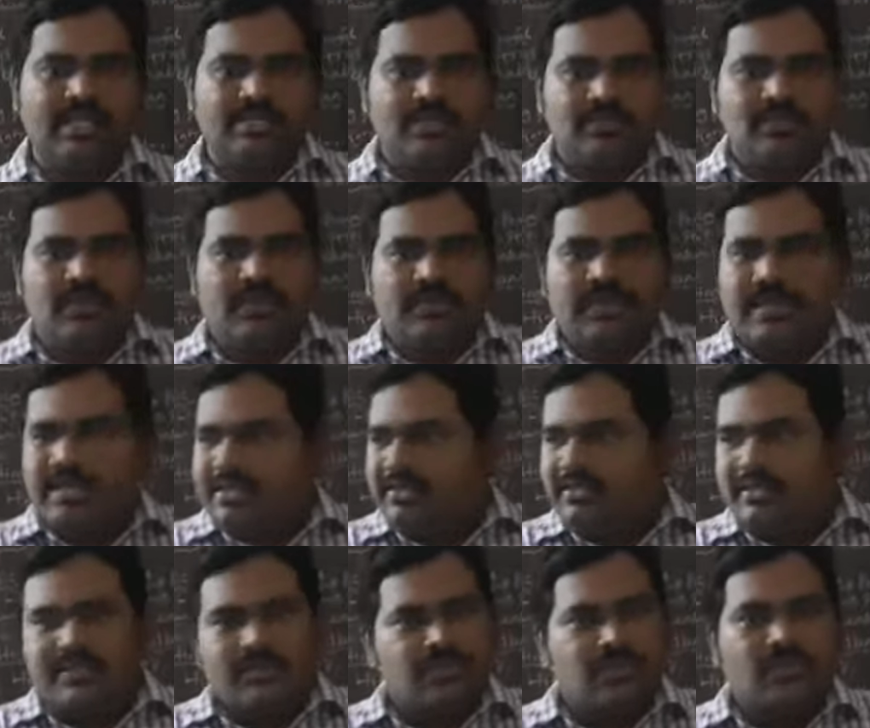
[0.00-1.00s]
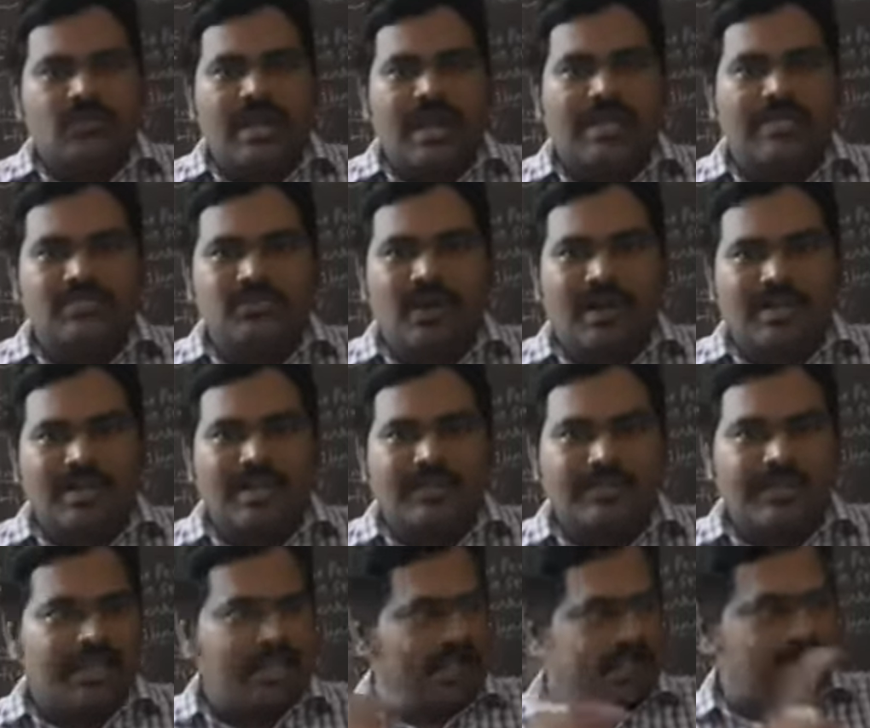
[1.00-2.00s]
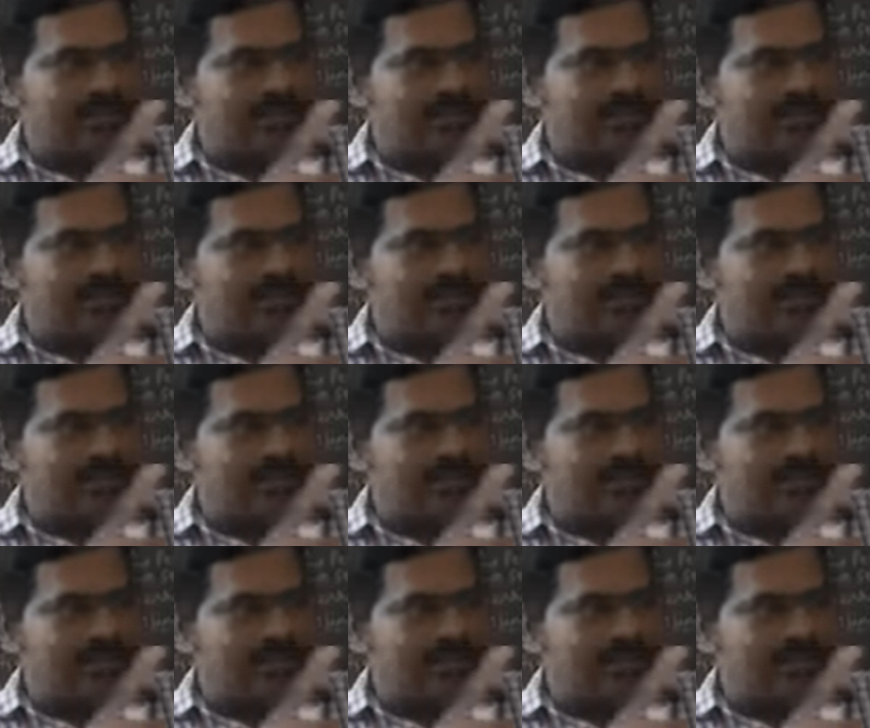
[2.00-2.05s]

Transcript: So in these two hands, what are they?